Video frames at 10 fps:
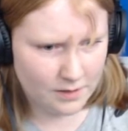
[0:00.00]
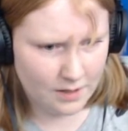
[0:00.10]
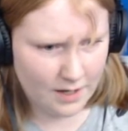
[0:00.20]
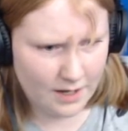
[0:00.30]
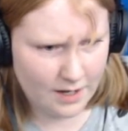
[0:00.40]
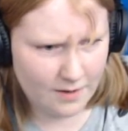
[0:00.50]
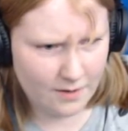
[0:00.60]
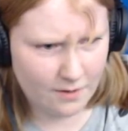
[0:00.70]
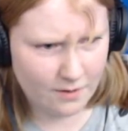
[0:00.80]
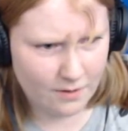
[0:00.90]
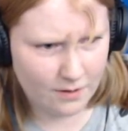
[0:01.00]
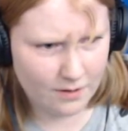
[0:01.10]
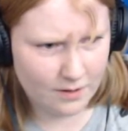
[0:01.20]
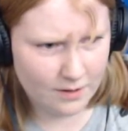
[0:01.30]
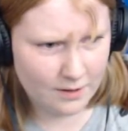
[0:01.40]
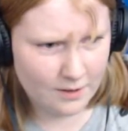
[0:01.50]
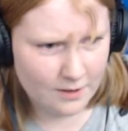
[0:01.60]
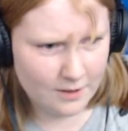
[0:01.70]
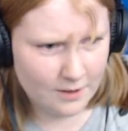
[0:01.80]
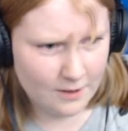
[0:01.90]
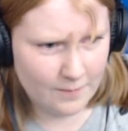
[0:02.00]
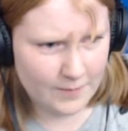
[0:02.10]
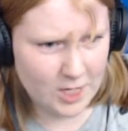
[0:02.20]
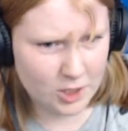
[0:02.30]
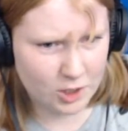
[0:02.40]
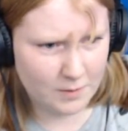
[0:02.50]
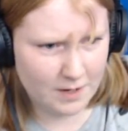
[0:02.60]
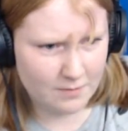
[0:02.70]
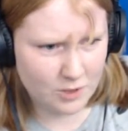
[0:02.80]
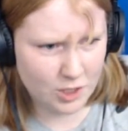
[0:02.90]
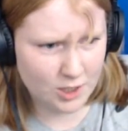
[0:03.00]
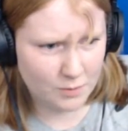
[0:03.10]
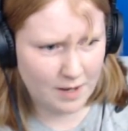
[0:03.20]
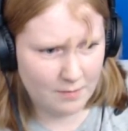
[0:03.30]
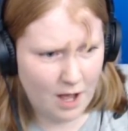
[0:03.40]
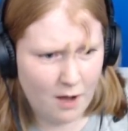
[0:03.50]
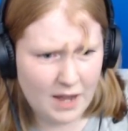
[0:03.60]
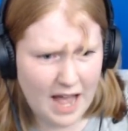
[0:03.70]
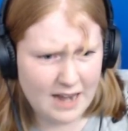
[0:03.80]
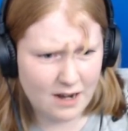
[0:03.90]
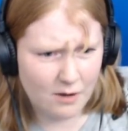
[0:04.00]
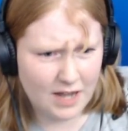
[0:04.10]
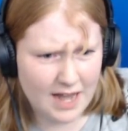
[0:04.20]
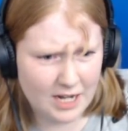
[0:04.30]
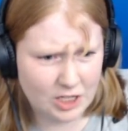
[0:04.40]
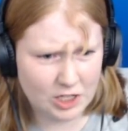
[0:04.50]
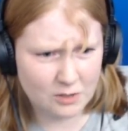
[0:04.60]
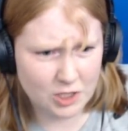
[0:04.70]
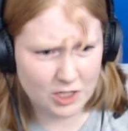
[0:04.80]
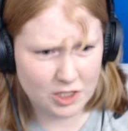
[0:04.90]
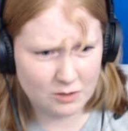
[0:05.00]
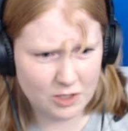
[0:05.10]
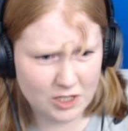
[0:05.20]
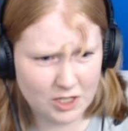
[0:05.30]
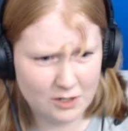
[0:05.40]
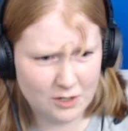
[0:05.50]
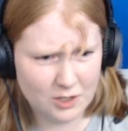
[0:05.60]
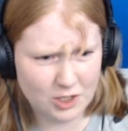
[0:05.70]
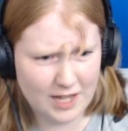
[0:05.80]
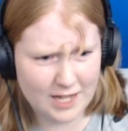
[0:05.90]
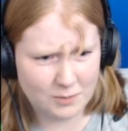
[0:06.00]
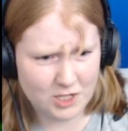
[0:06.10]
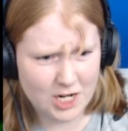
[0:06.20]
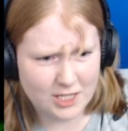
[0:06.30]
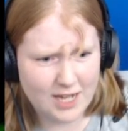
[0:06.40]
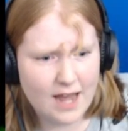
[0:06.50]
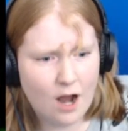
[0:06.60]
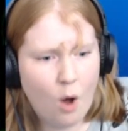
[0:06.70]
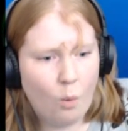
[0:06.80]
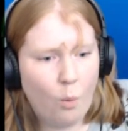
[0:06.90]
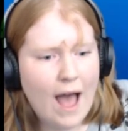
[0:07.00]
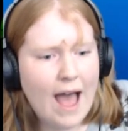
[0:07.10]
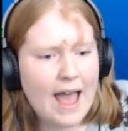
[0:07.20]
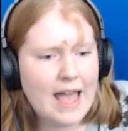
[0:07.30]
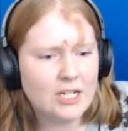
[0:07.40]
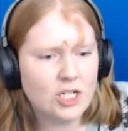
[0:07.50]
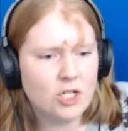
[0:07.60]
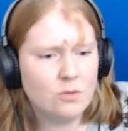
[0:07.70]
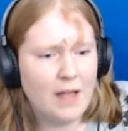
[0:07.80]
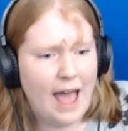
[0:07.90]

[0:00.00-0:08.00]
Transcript: Oh, just swim. Oh god, it's huge, that's what she said. Why did you,